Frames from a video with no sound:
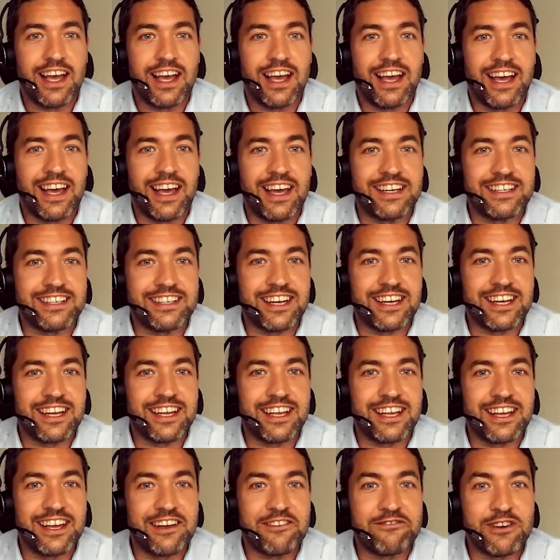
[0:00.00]
and
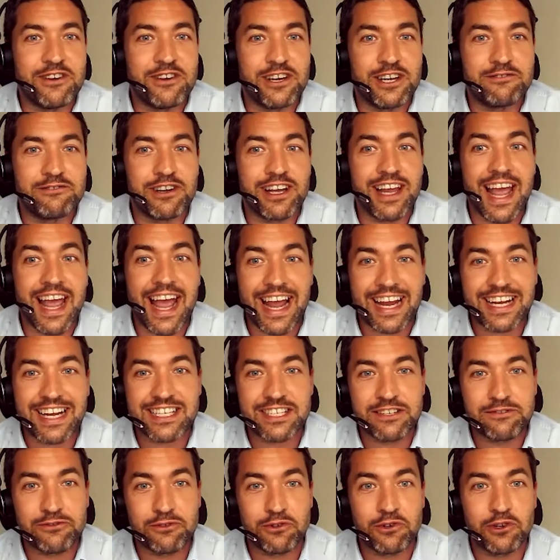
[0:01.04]
a very, very
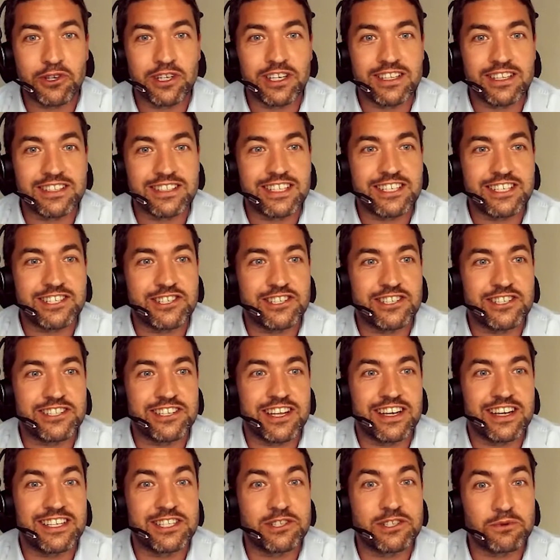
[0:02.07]
active organization,
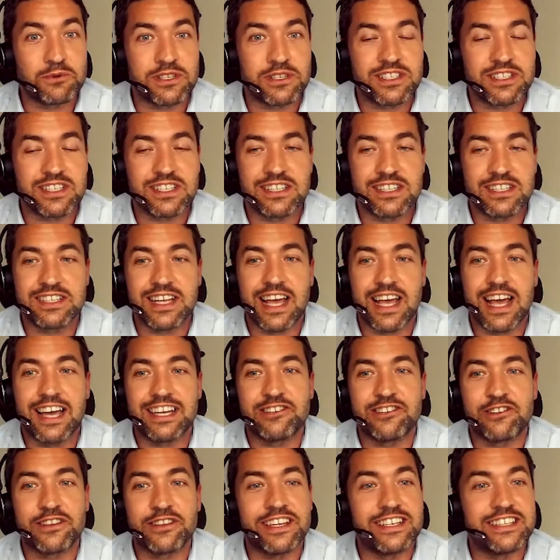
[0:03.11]
certainly in Switzerland
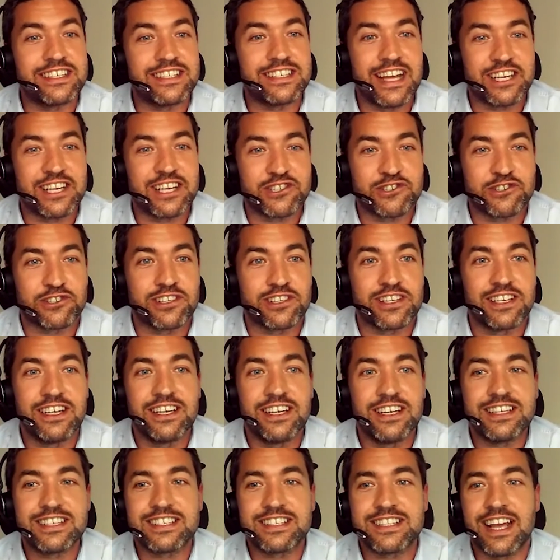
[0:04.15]
and on the international
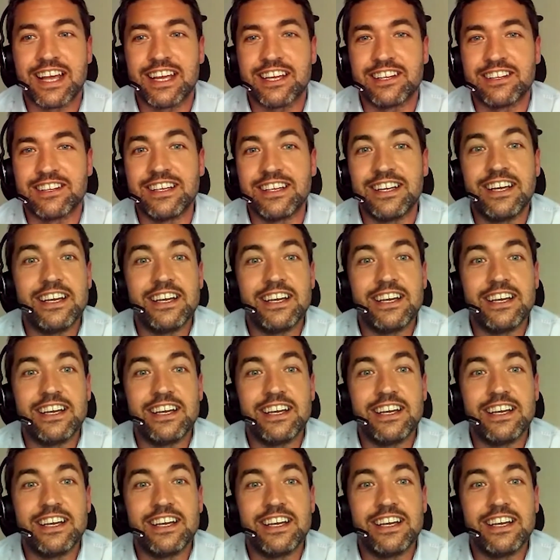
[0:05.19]
scale.